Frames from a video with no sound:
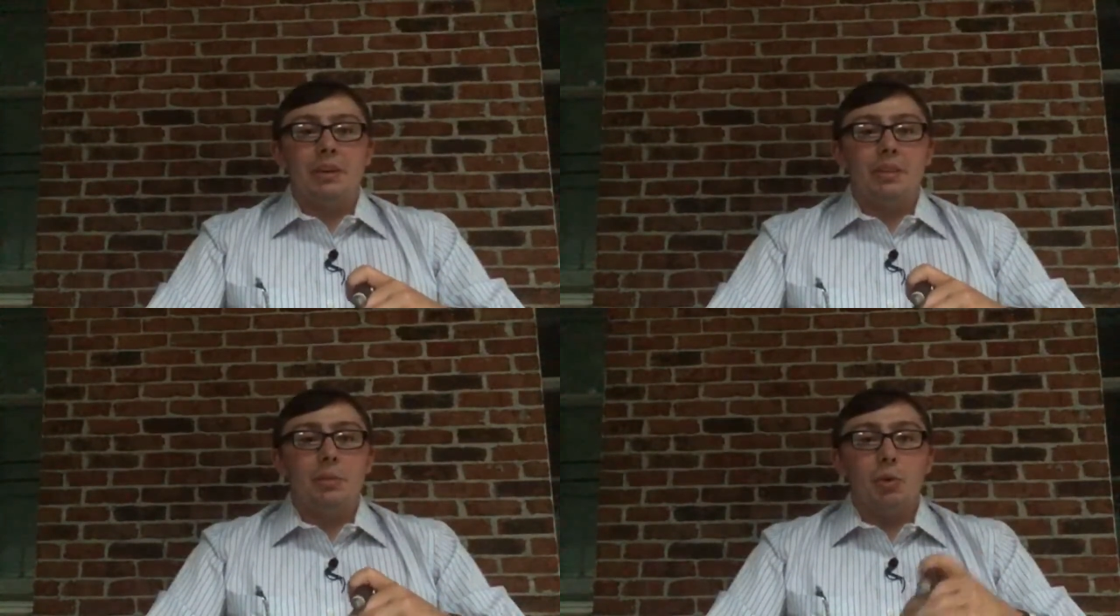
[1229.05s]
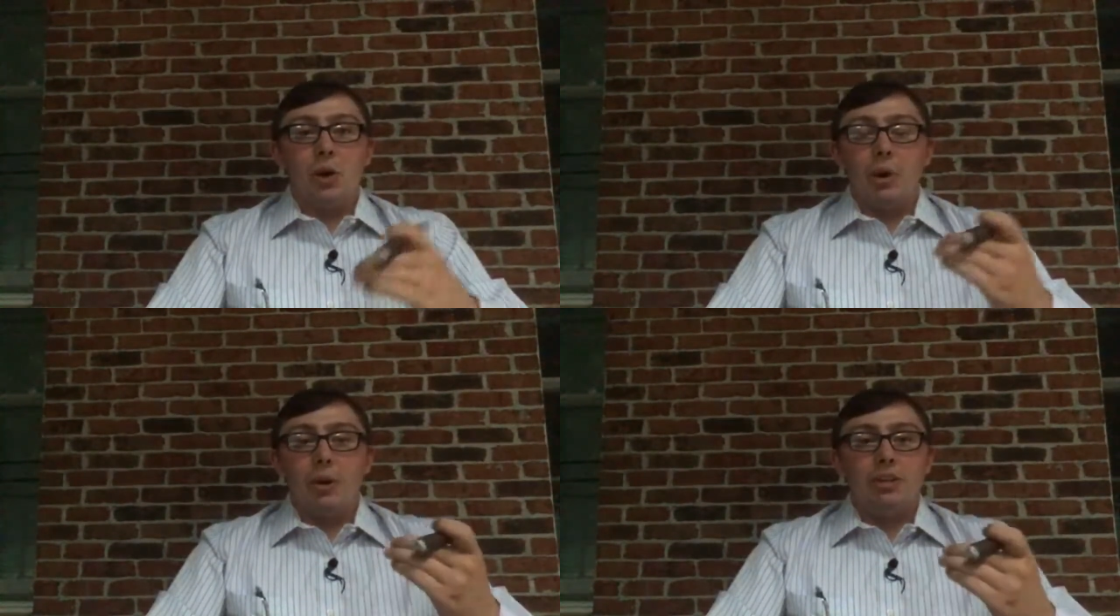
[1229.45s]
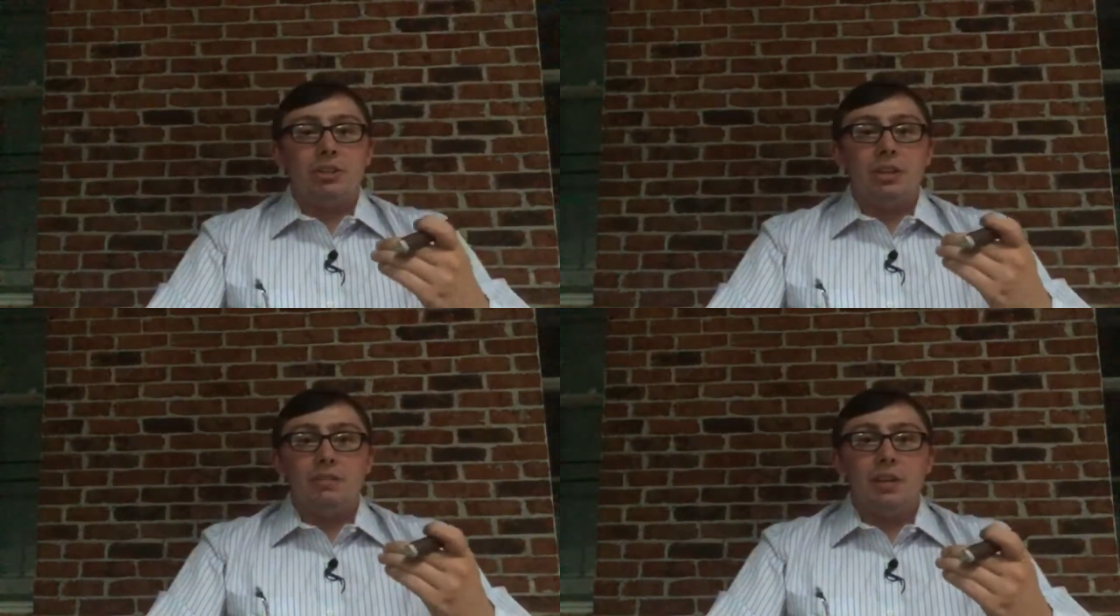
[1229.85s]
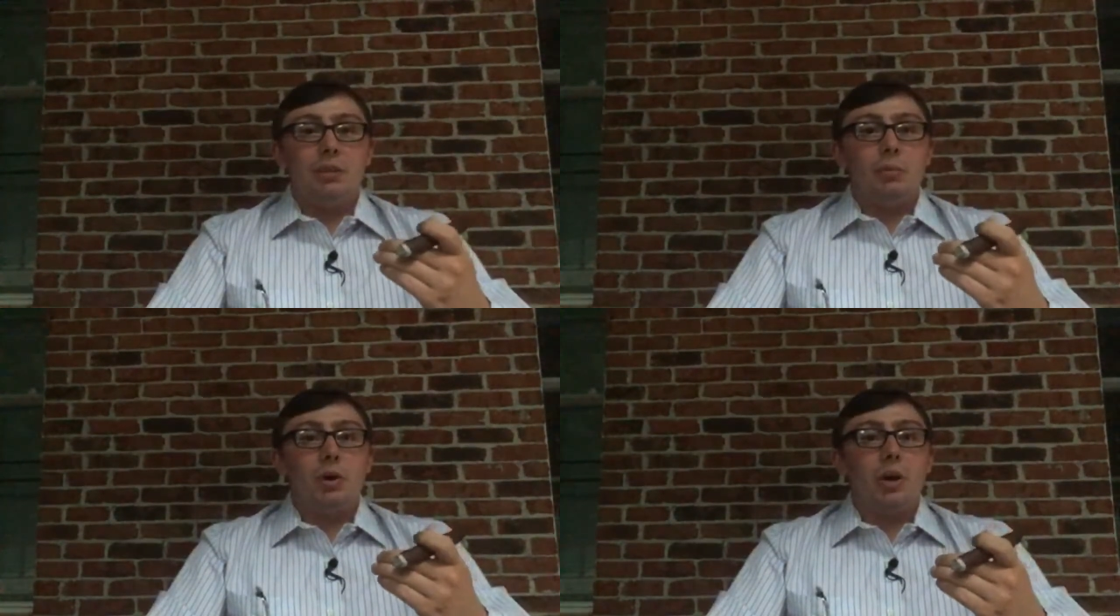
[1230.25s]
The more I watch TV,
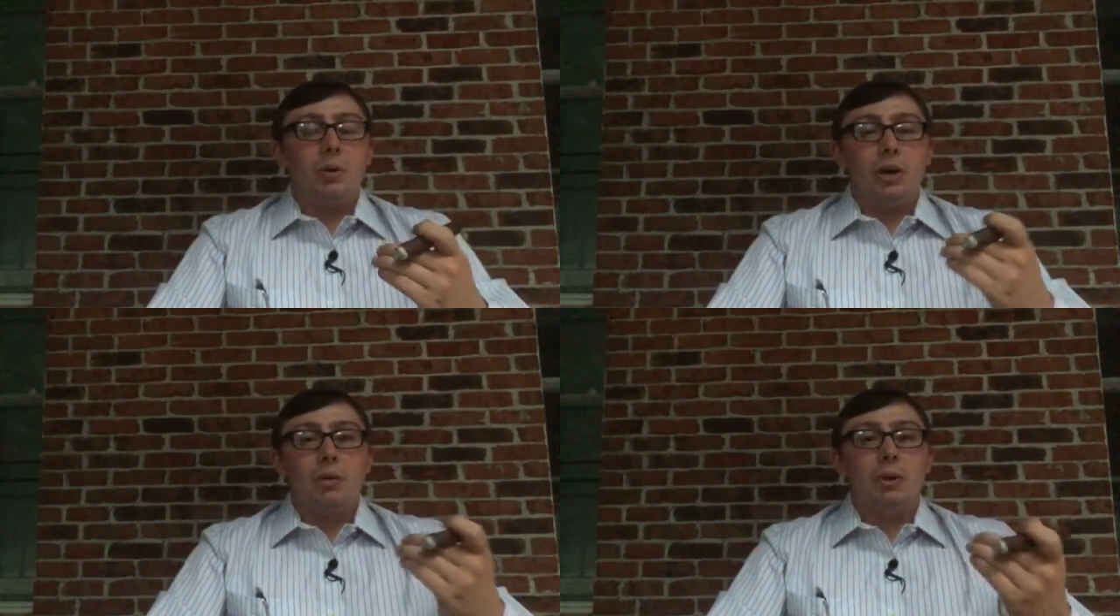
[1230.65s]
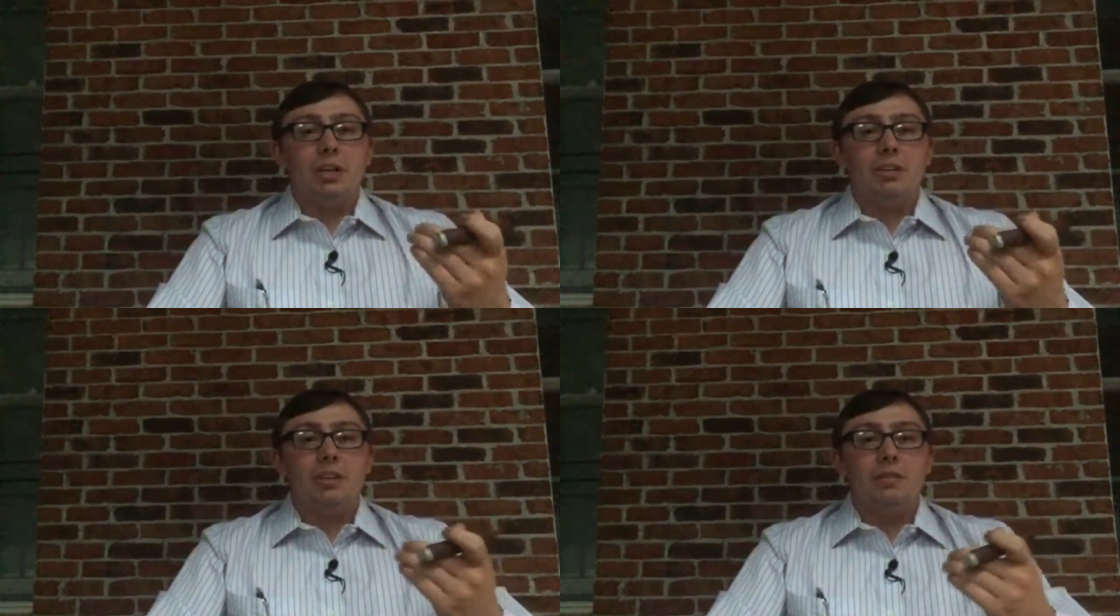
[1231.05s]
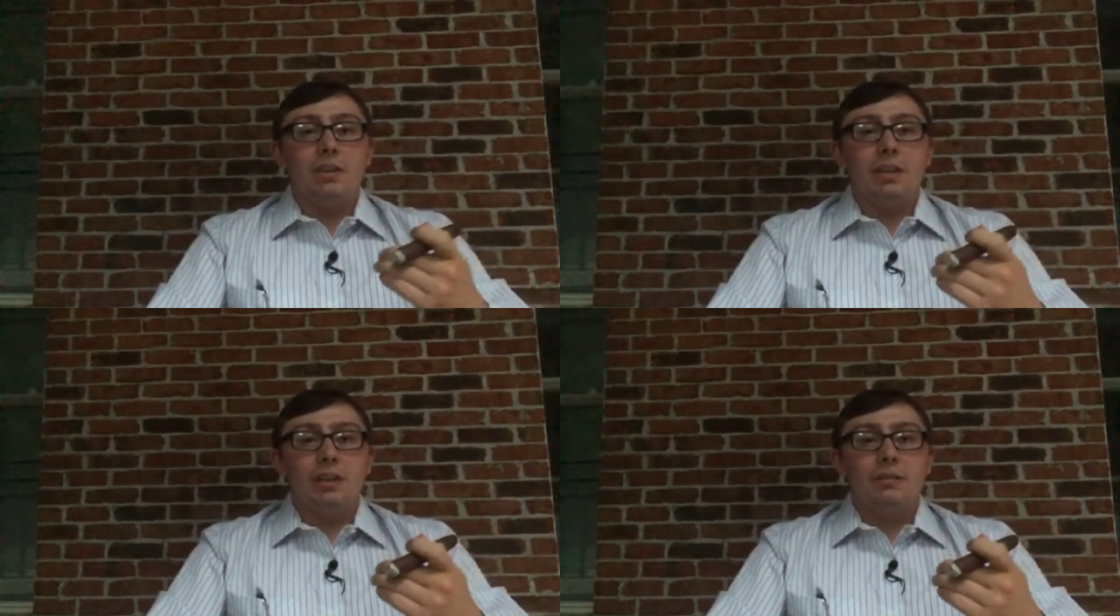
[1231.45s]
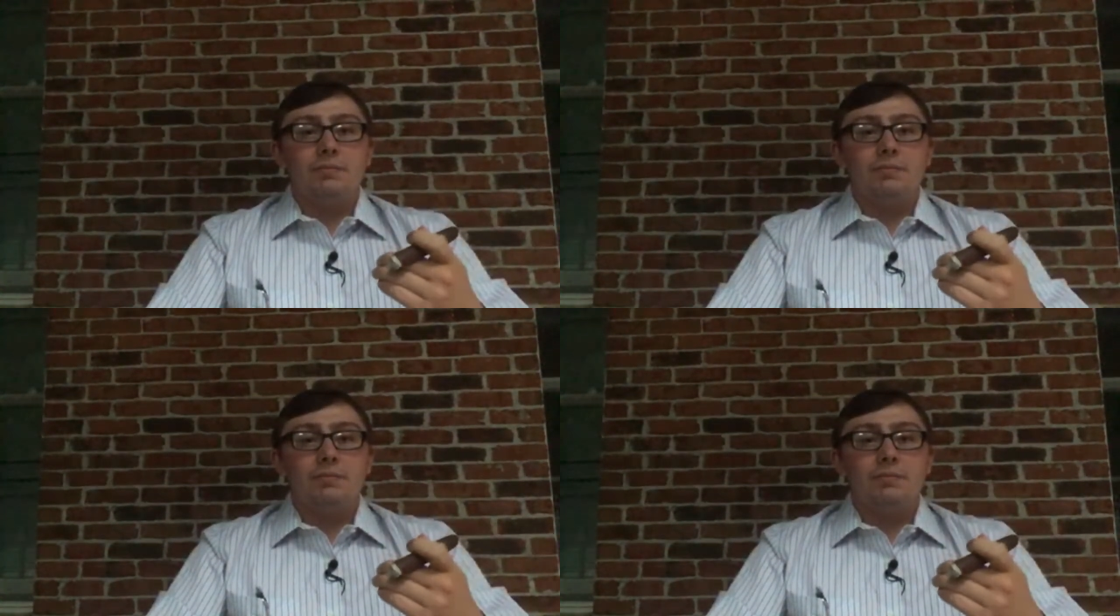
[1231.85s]
the more I want to watch TV.